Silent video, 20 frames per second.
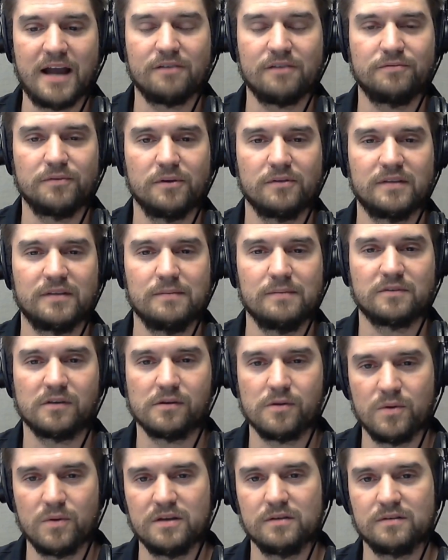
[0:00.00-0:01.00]
and field team? So
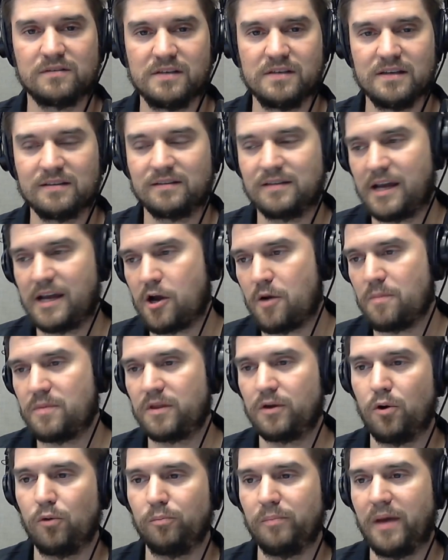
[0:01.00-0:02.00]
when you see us take home the
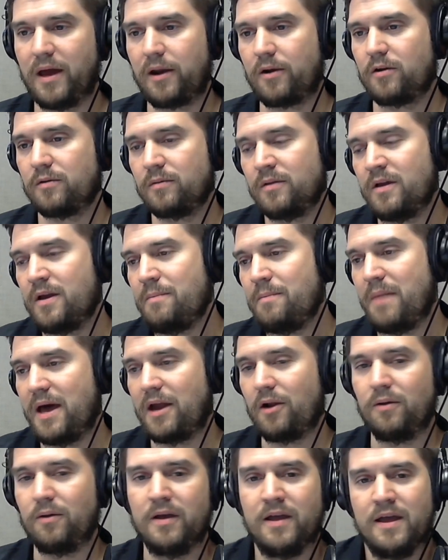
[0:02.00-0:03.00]
gold
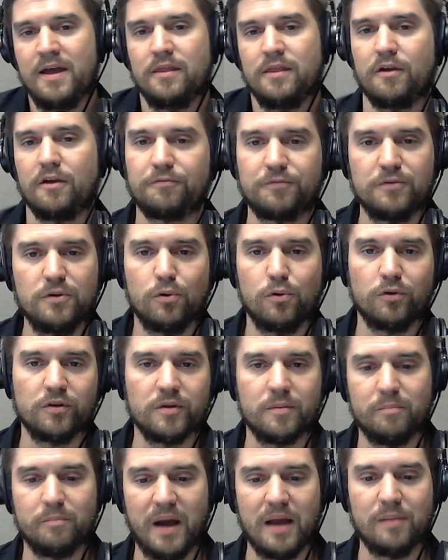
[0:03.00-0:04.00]
medal, they're fueled
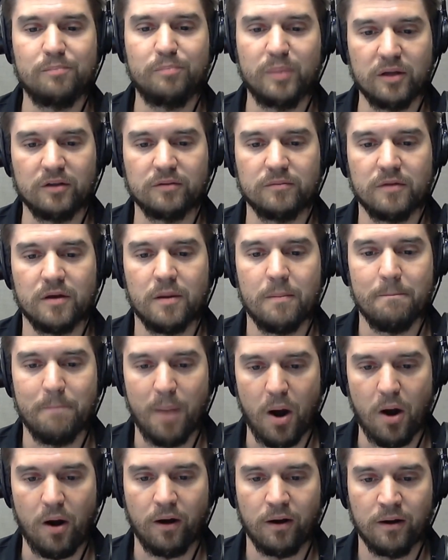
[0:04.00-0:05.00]
by Built
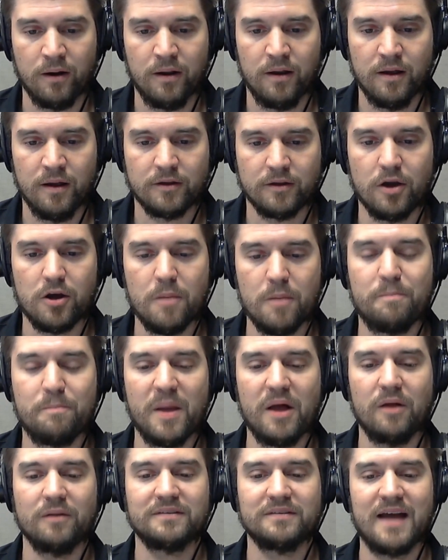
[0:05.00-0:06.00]
Bar. Go to
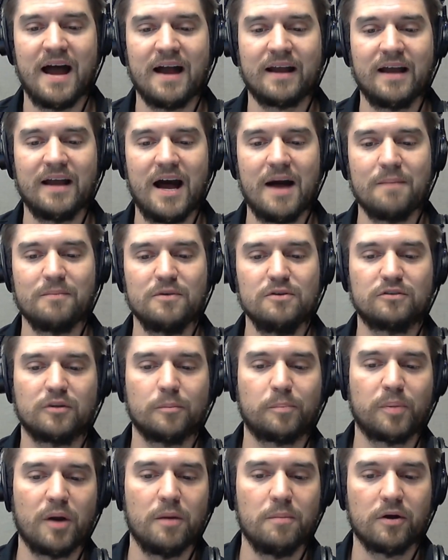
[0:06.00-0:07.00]
Built.com, use the
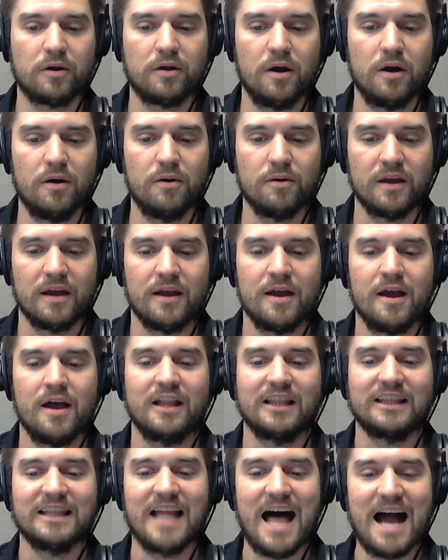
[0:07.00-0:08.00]
promo code
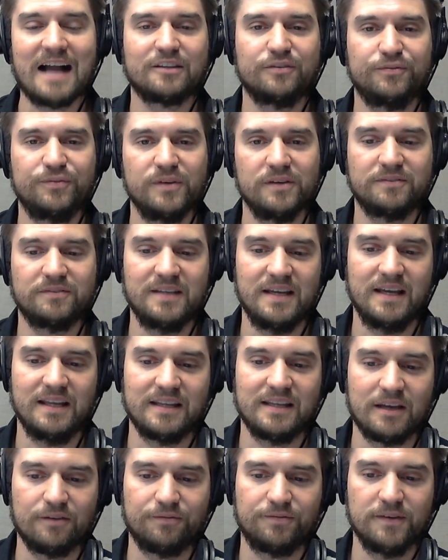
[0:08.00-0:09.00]
LOCKED15
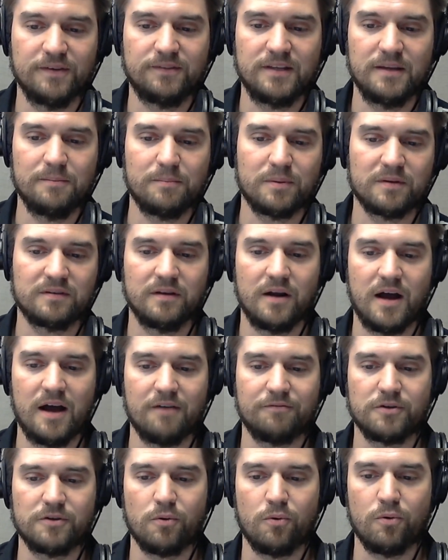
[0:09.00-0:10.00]
to get 15%
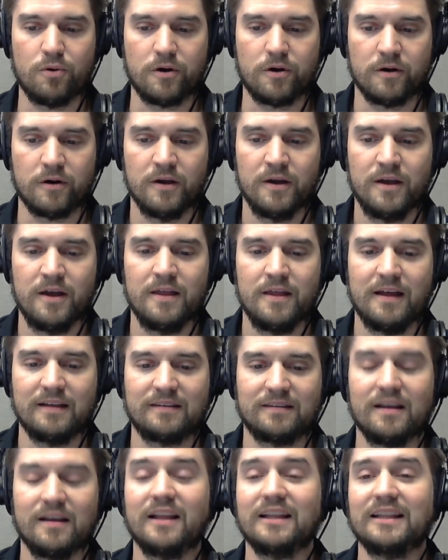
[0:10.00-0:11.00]
off your order.
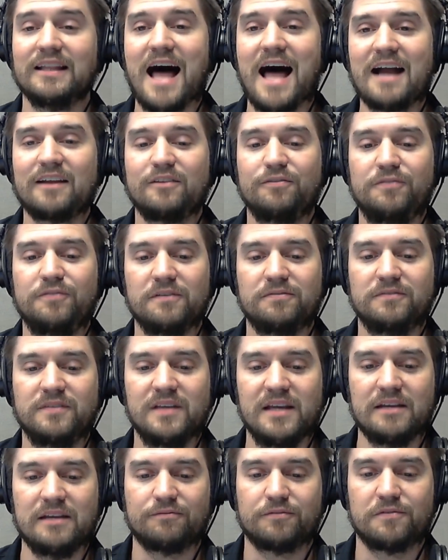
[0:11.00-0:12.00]
That's
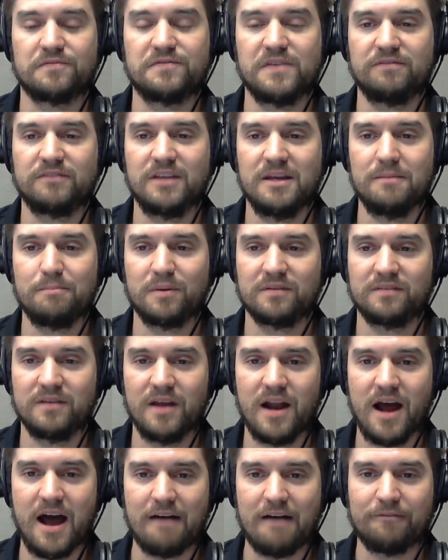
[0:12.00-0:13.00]
LOCKED15 for 15%
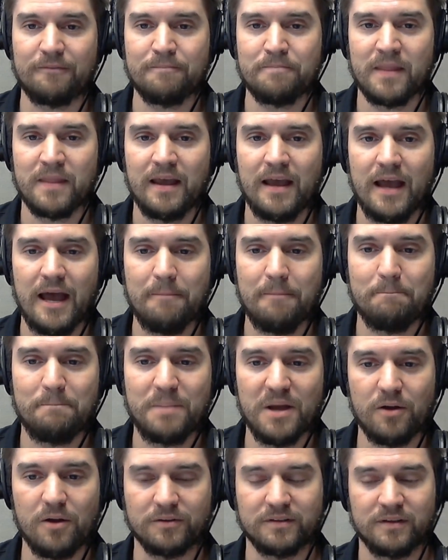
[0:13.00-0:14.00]
off at
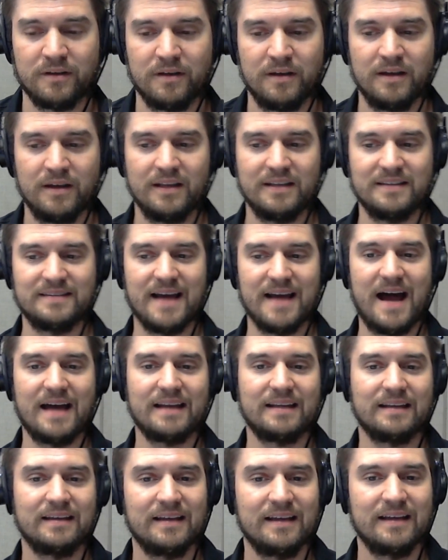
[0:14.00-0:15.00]

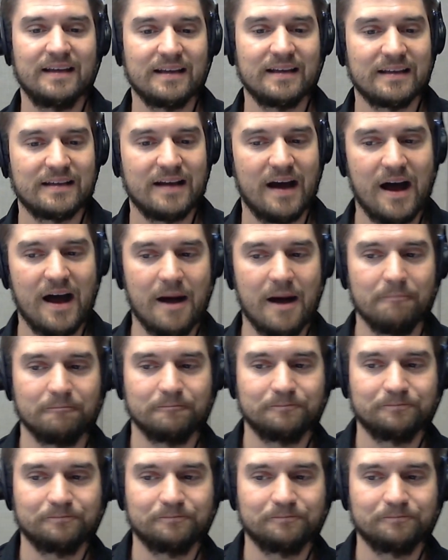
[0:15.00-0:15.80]
Built.com.